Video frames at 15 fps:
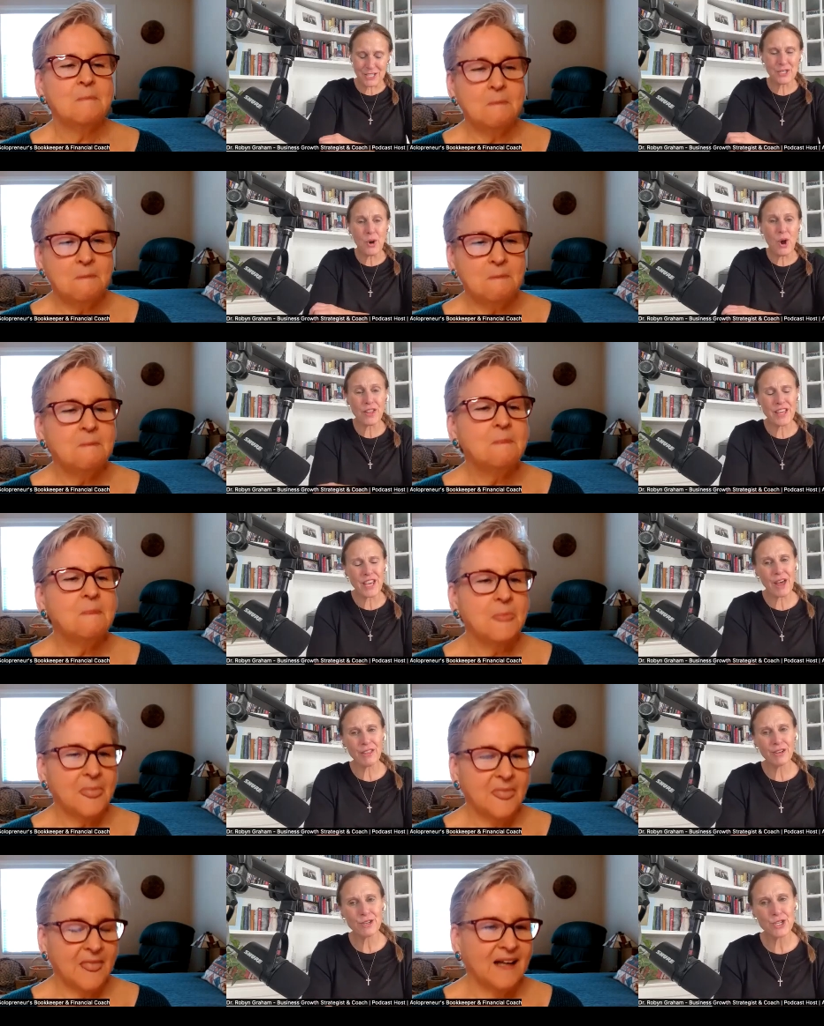Speaker 1: So are the
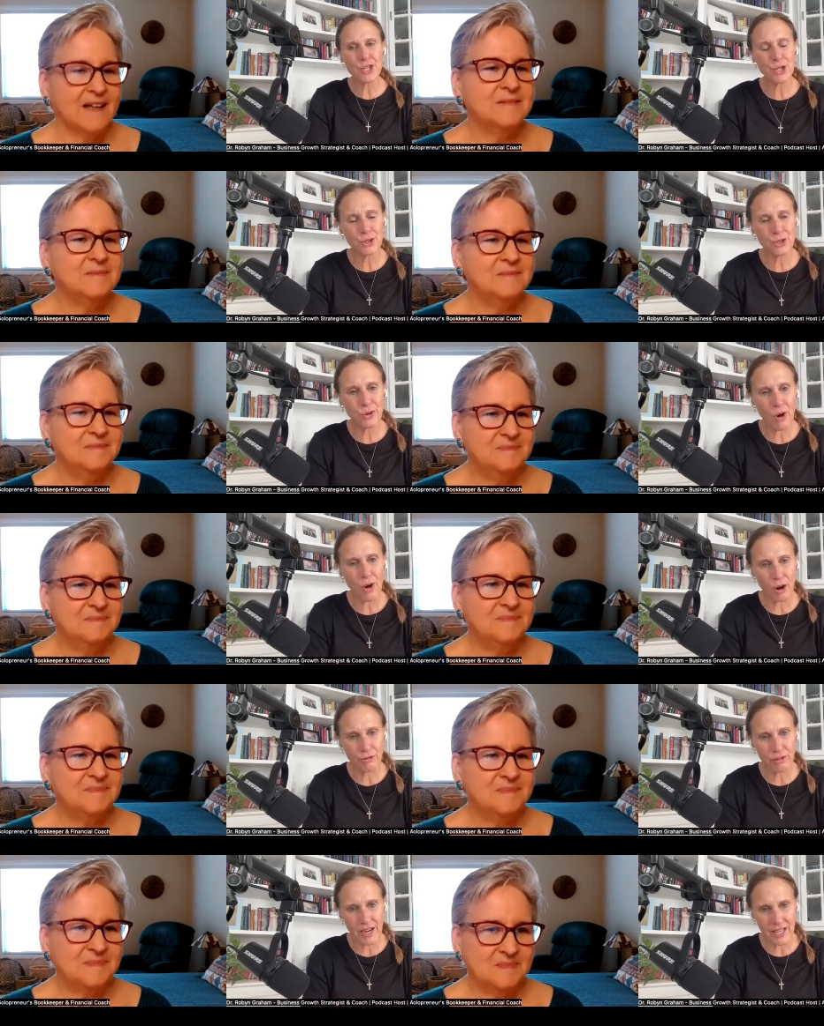other two
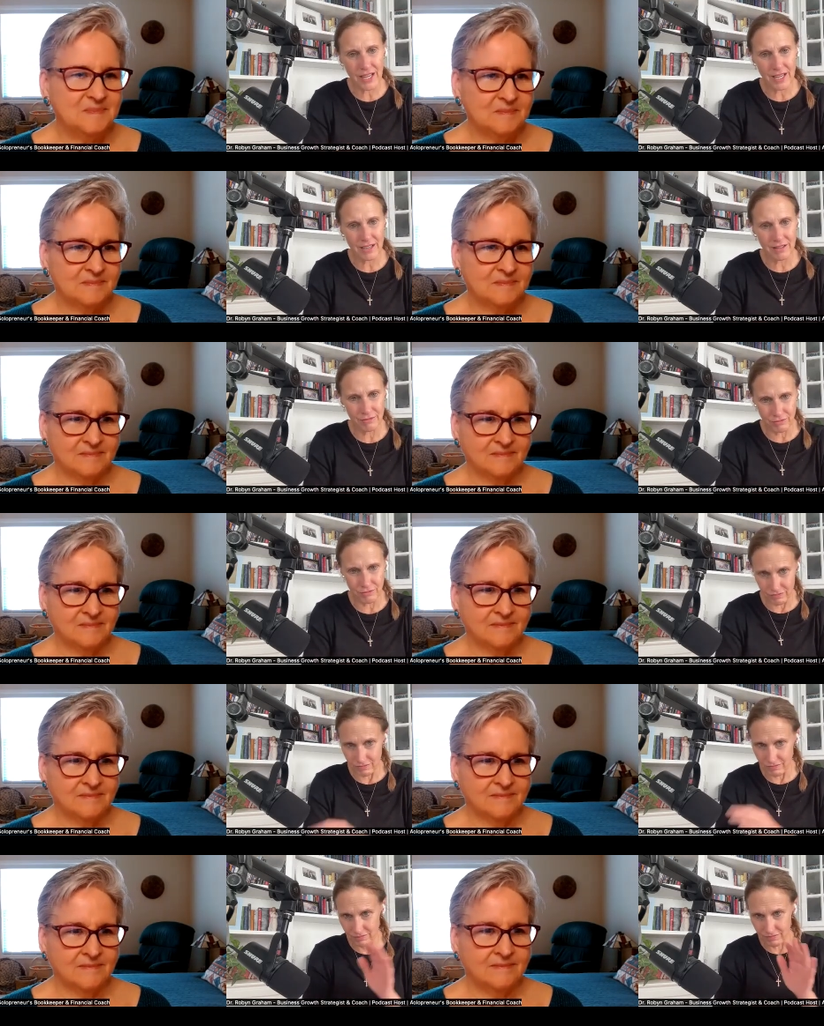already
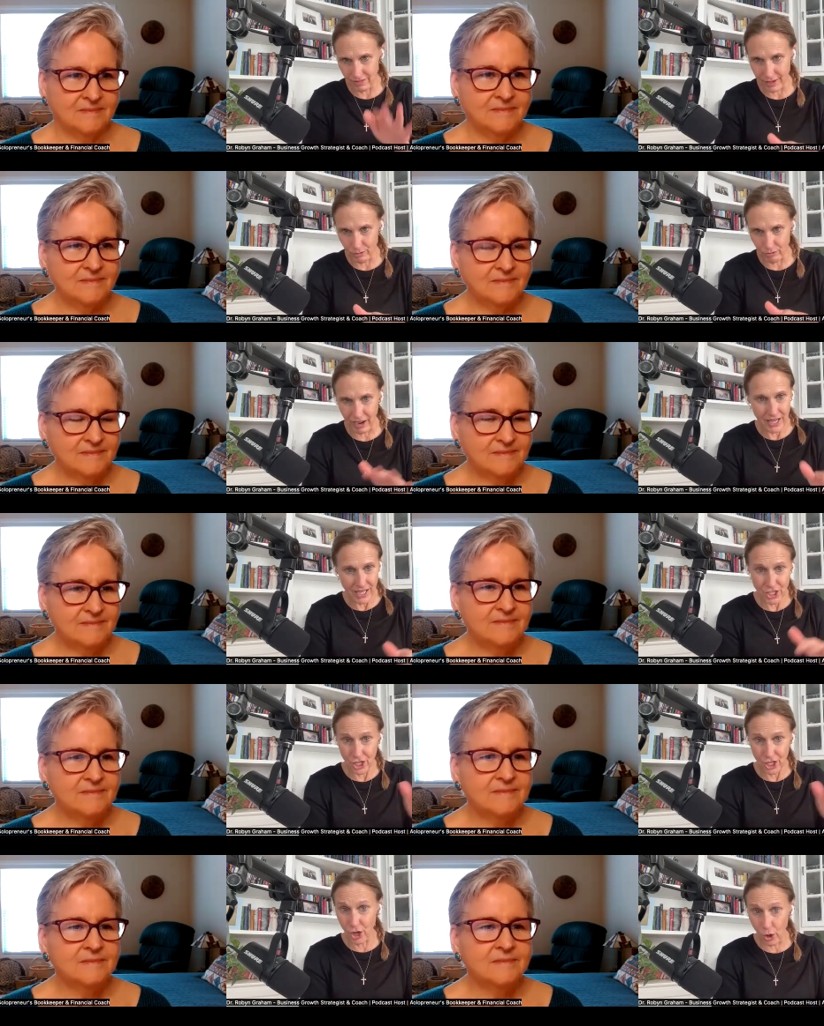
Speaker 2: like
Speaker 1: ready
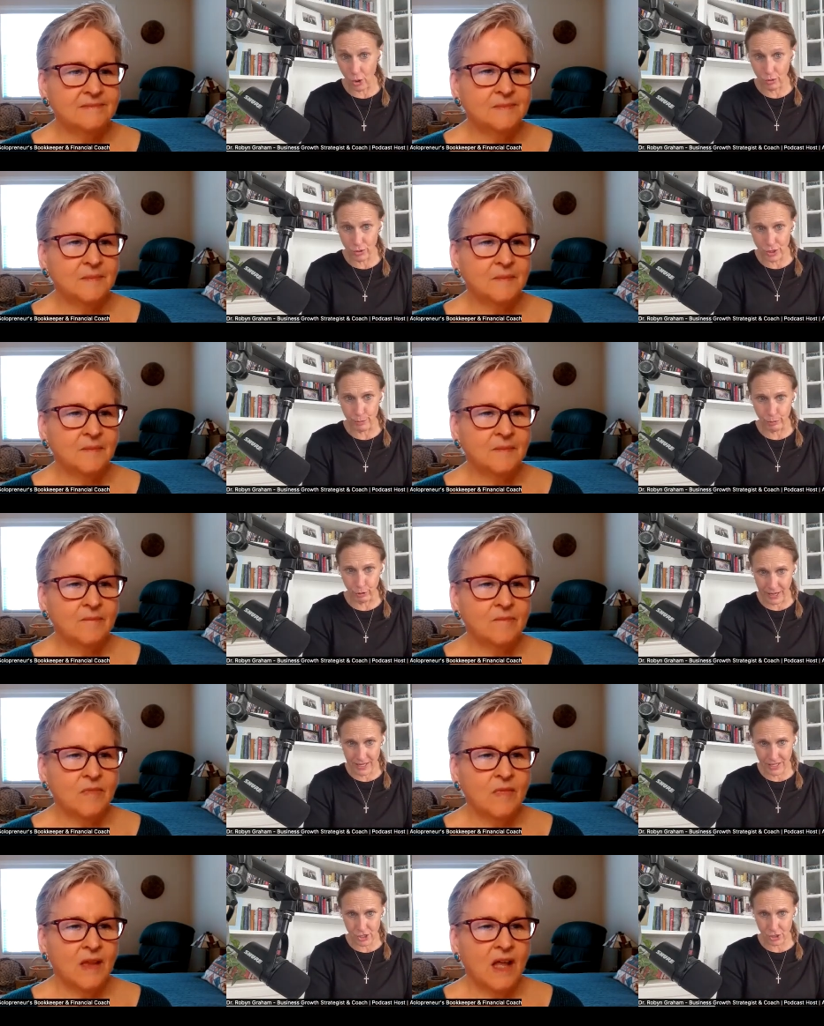to go to
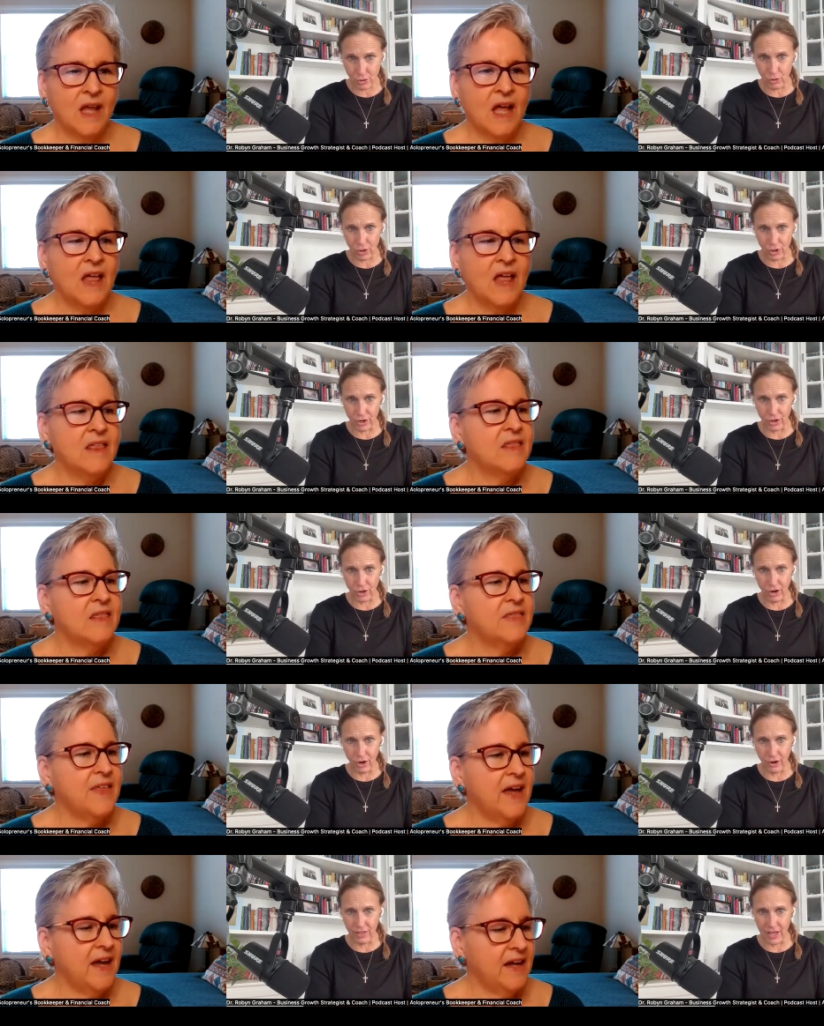print, or
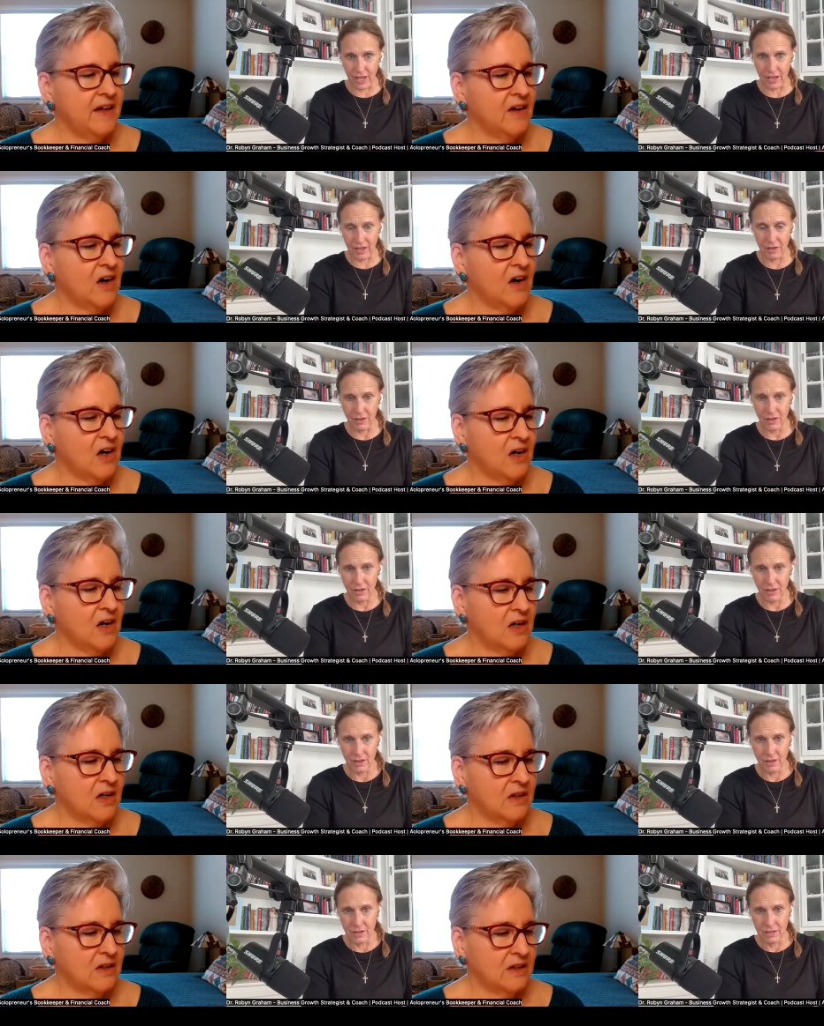
Speaker 2: are they
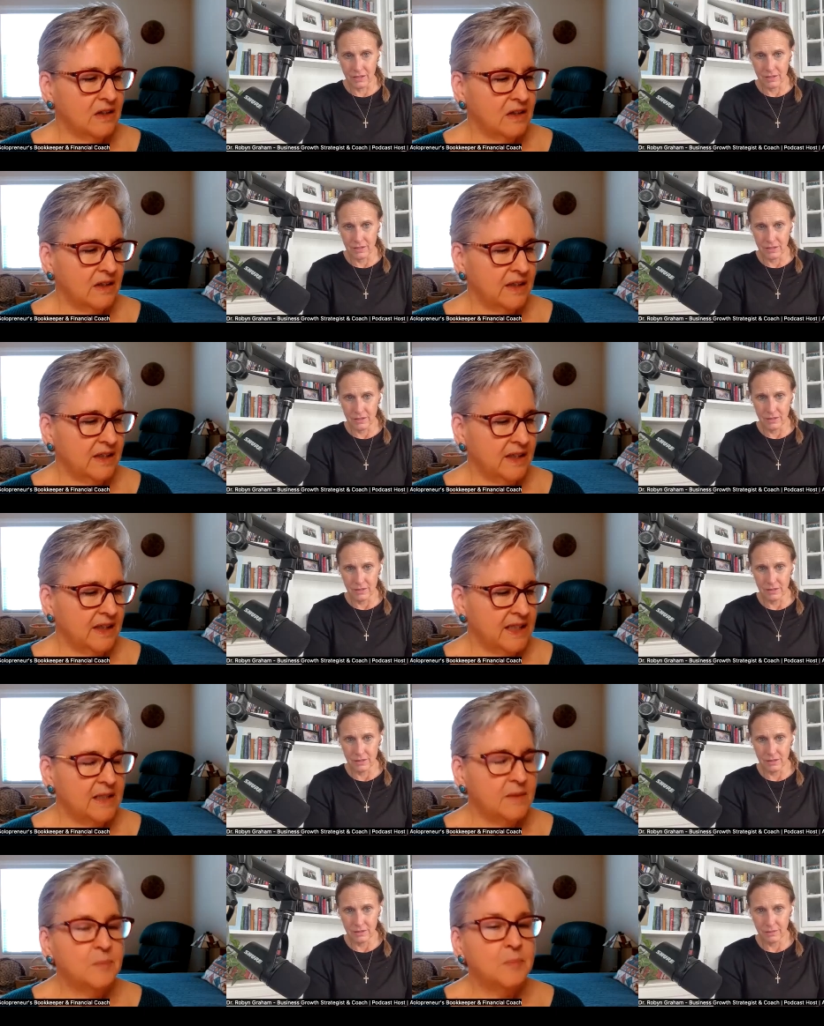are
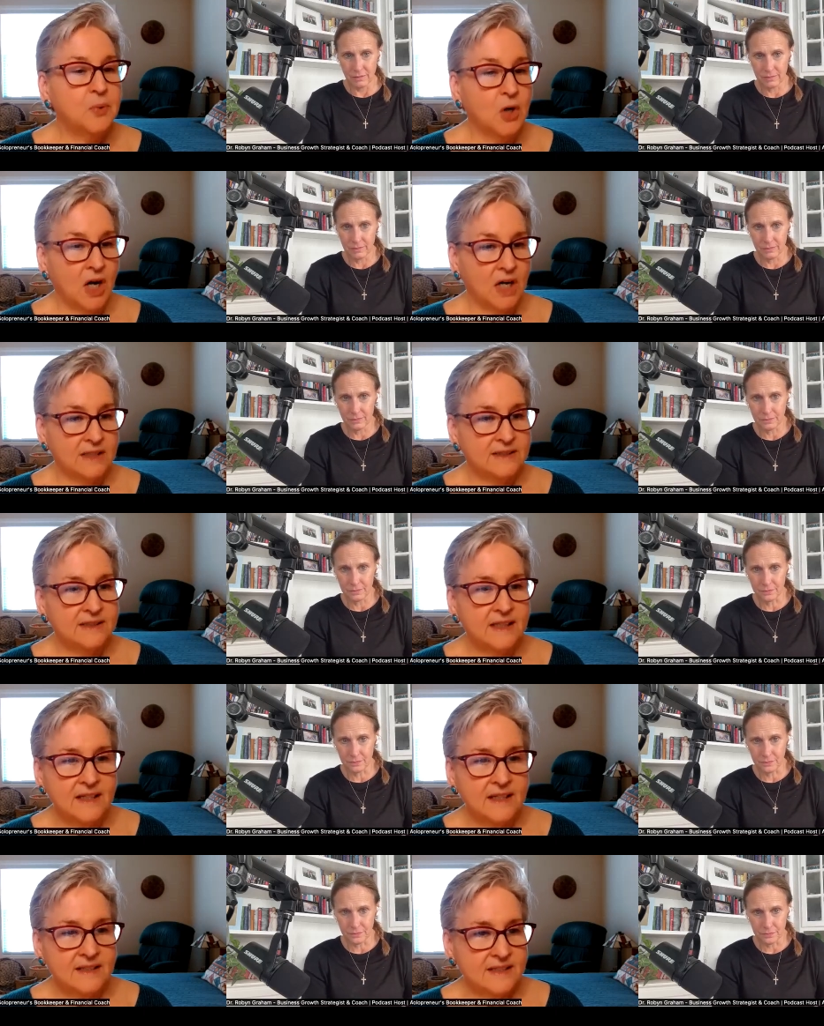in
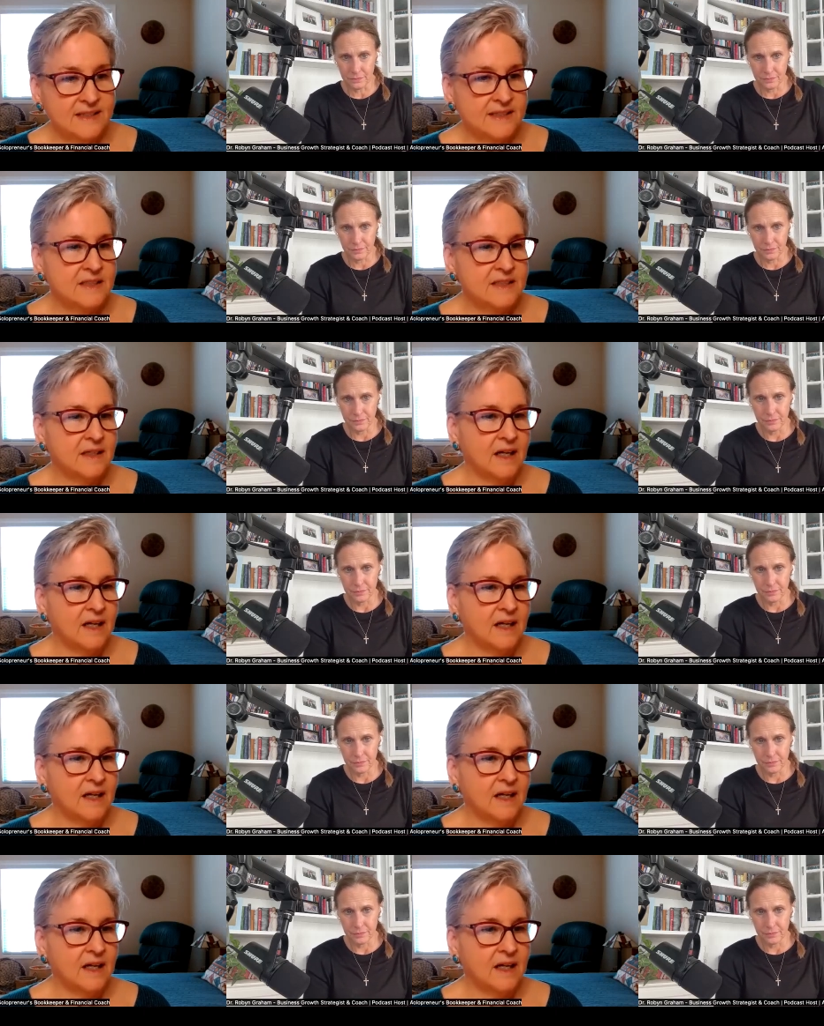process?